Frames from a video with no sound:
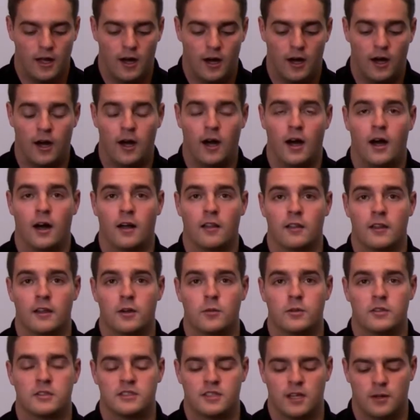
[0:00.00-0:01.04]
a
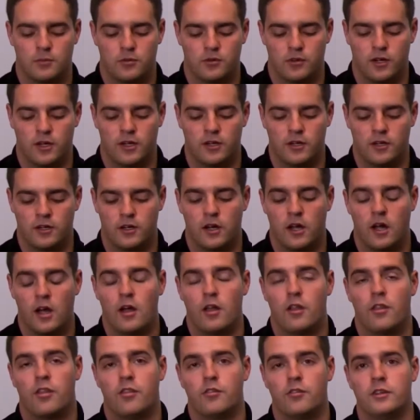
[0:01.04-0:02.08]
liquid separator,
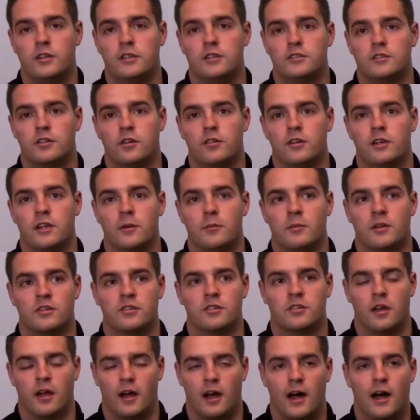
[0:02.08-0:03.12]
3 sodium
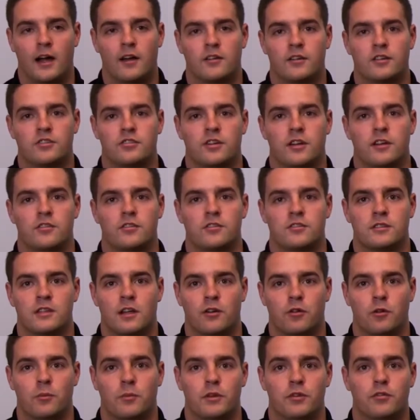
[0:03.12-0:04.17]
ion exchangers
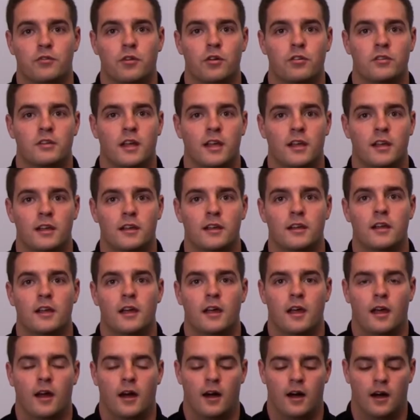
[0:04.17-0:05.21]
that will be rotating,
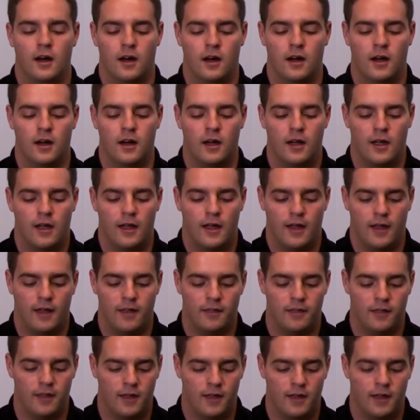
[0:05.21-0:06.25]

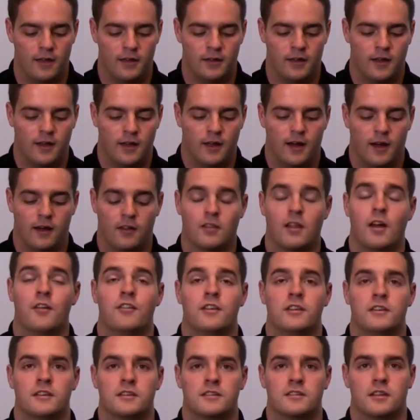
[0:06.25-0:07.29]
and then
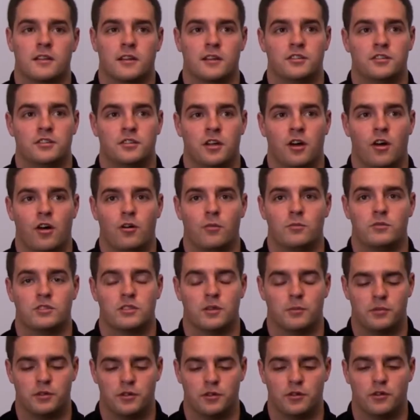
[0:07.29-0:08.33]
11 distillation columns
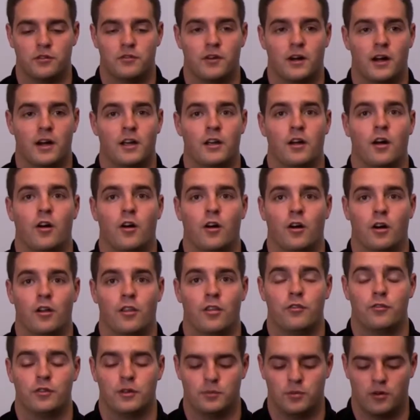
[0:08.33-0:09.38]
to purify our
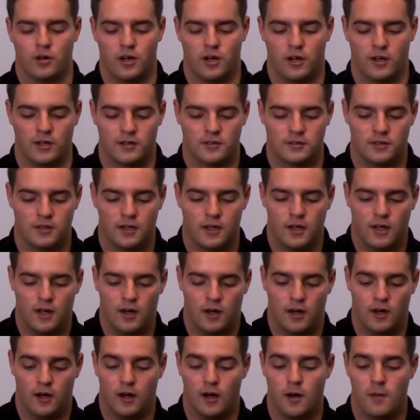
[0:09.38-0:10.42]
3 products.
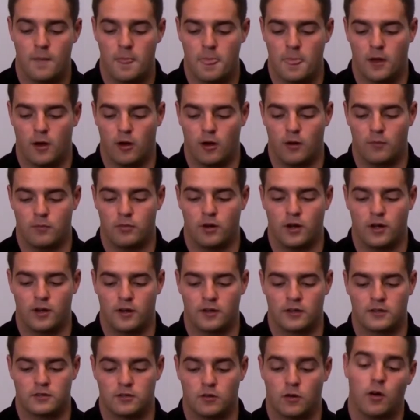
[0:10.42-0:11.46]
Our
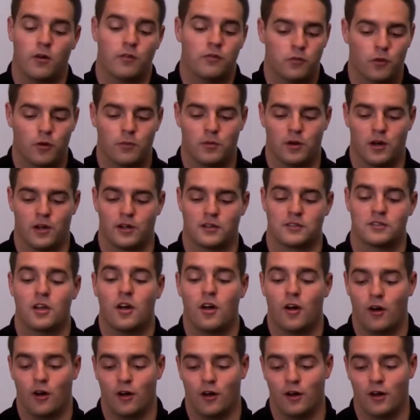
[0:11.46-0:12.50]
products, or 4 products.
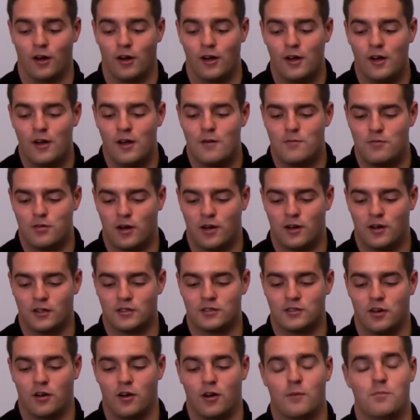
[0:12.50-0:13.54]
Our
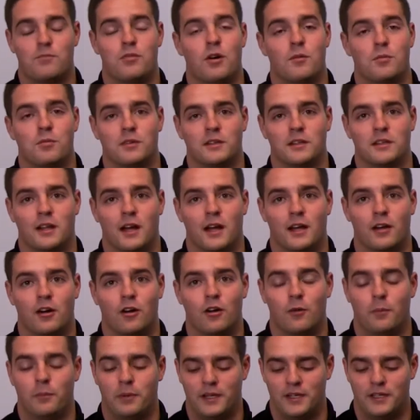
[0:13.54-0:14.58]
products are propylene
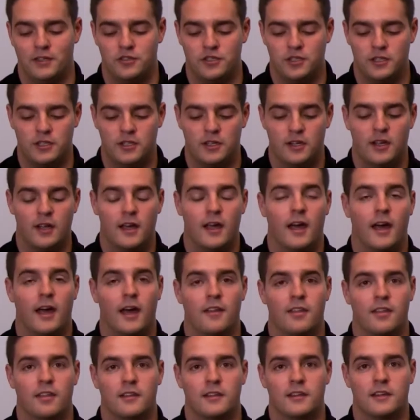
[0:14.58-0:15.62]
glycol, PG,
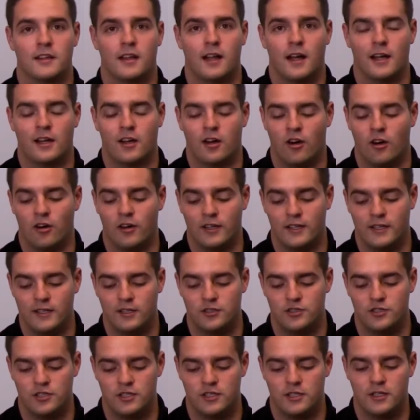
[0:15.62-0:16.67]
ethylene glycol,
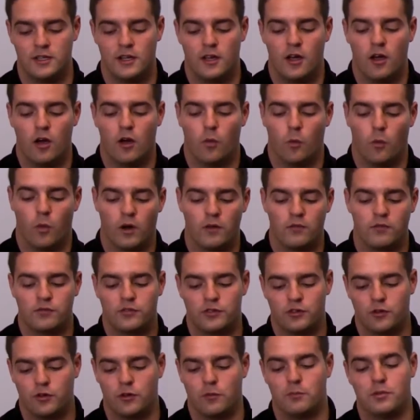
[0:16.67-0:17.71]
EG,
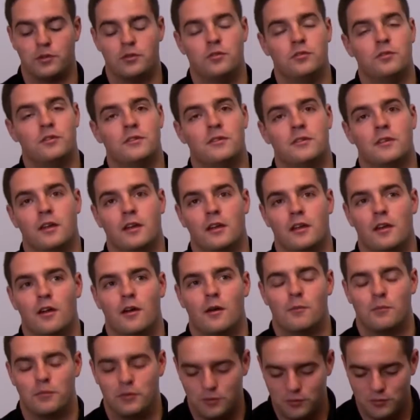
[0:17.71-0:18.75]
1-fuel
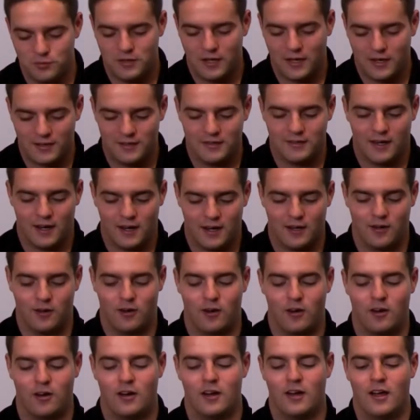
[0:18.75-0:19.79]

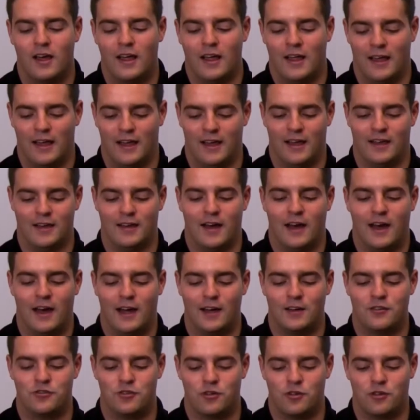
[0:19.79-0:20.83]
butane-diol, and
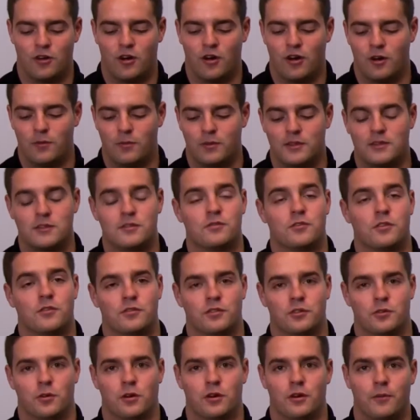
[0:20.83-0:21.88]
hydrocarbons for
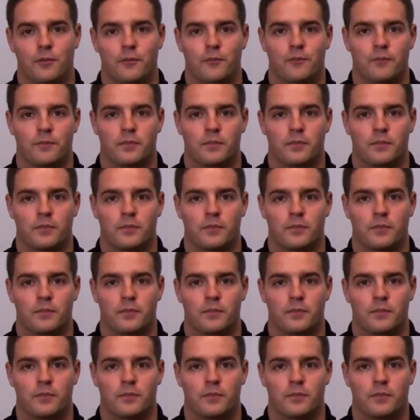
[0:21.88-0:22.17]
fuel.